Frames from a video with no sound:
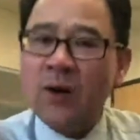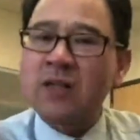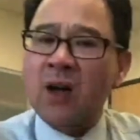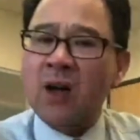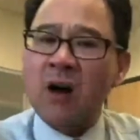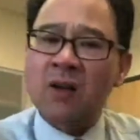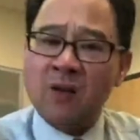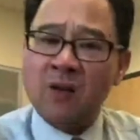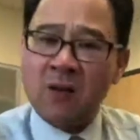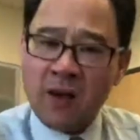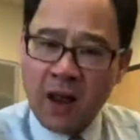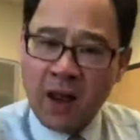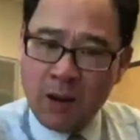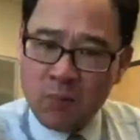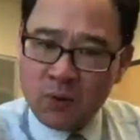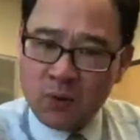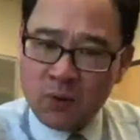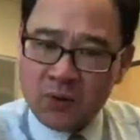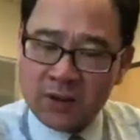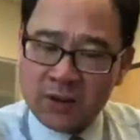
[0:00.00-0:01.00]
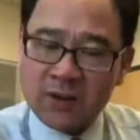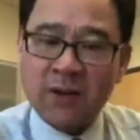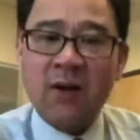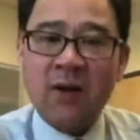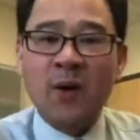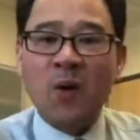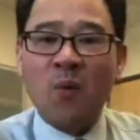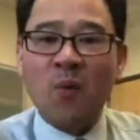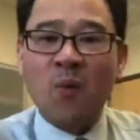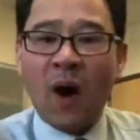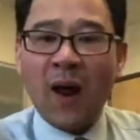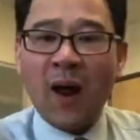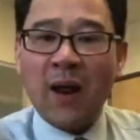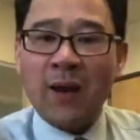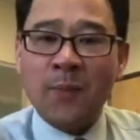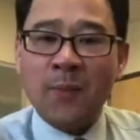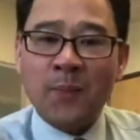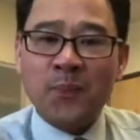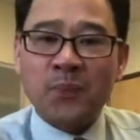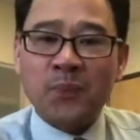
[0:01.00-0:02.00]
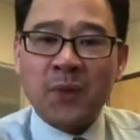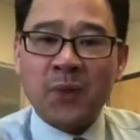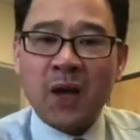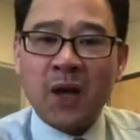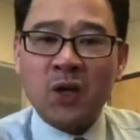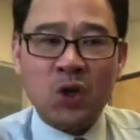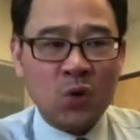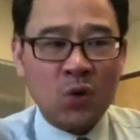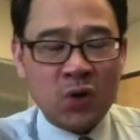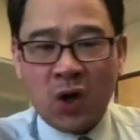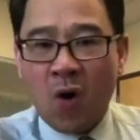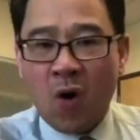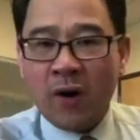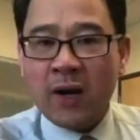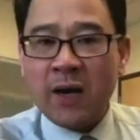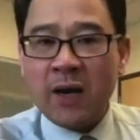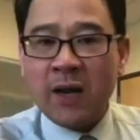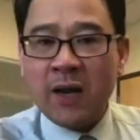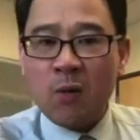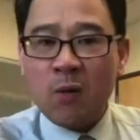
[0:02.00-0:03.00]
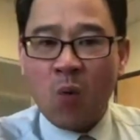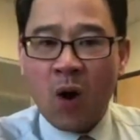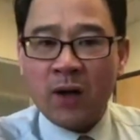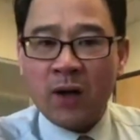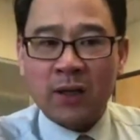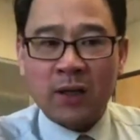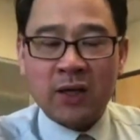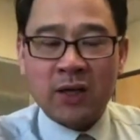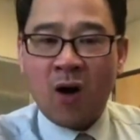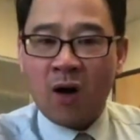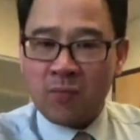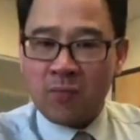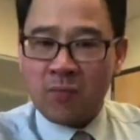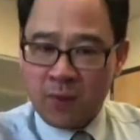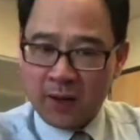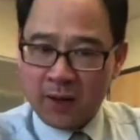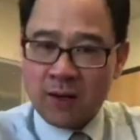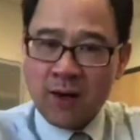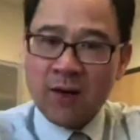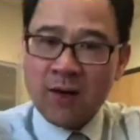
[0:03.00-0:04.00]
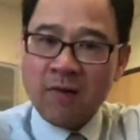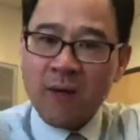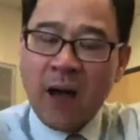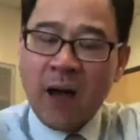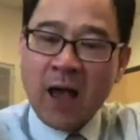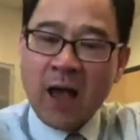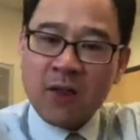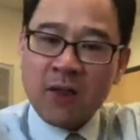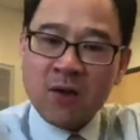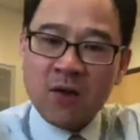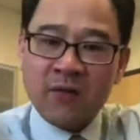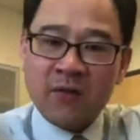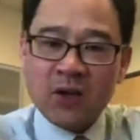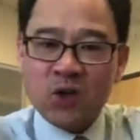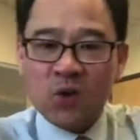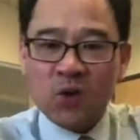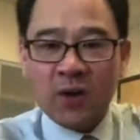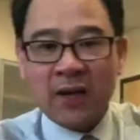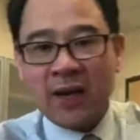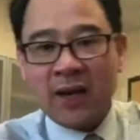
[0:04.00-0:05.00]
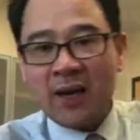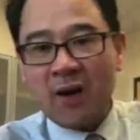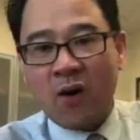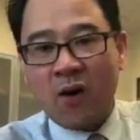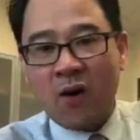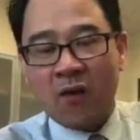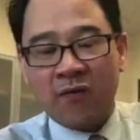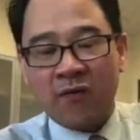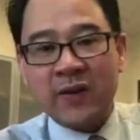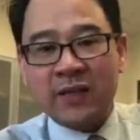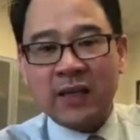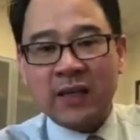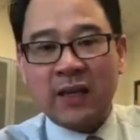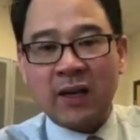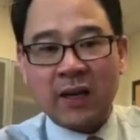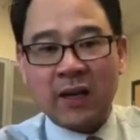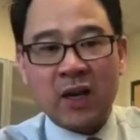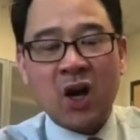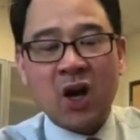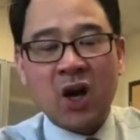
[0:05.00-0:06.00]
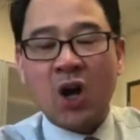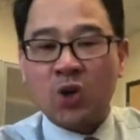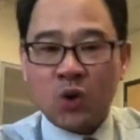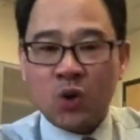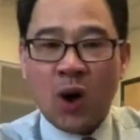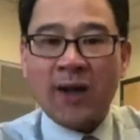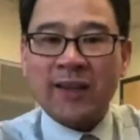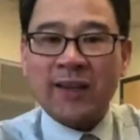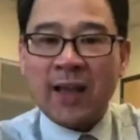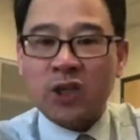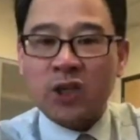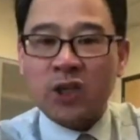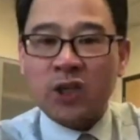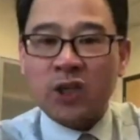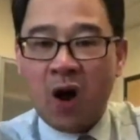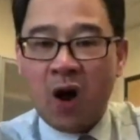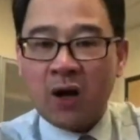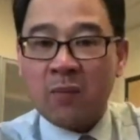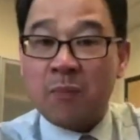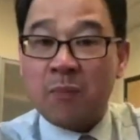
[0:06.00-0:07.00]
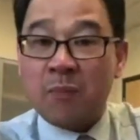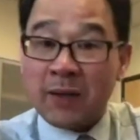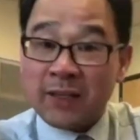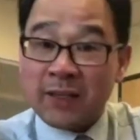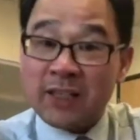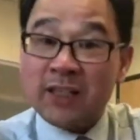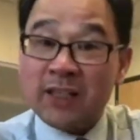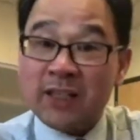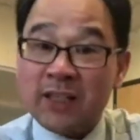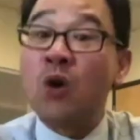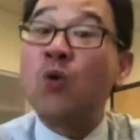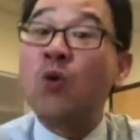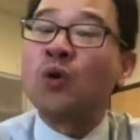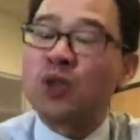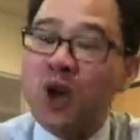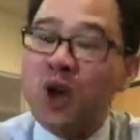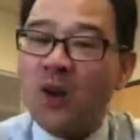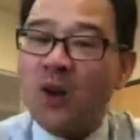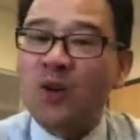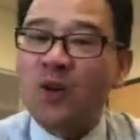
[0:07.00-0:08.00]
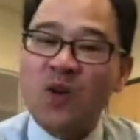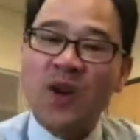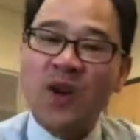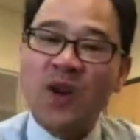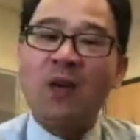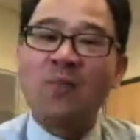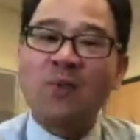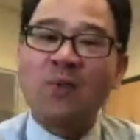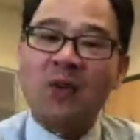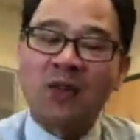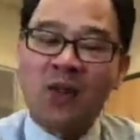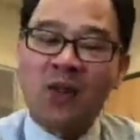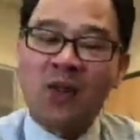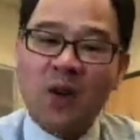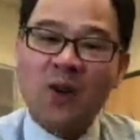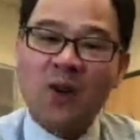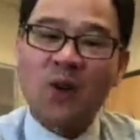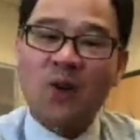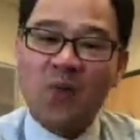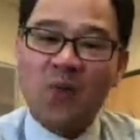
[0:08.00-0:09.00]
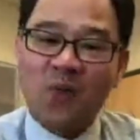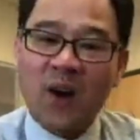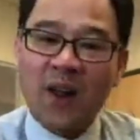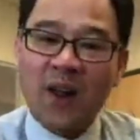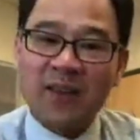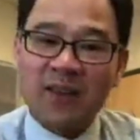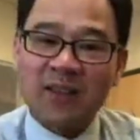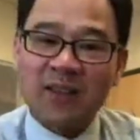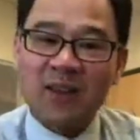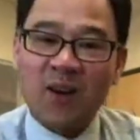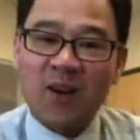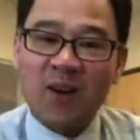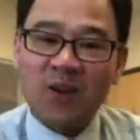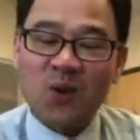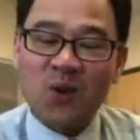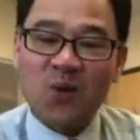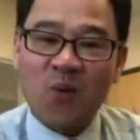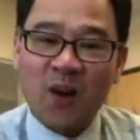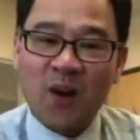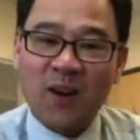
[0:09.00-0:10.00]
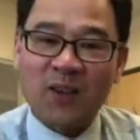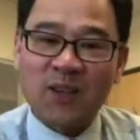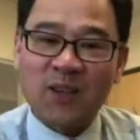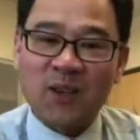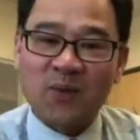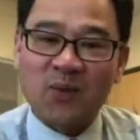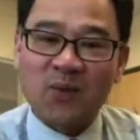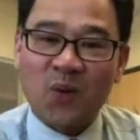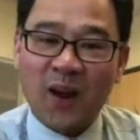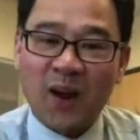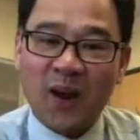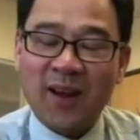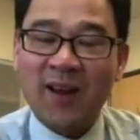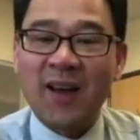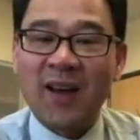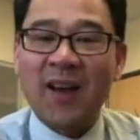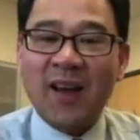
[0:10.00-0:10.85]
and talk to your neighbors, right? do your gardening, walk the dog, but either visually or physically draw that chalk, but still talk to your neighbors, talk to your friends, talk to your relatives, right?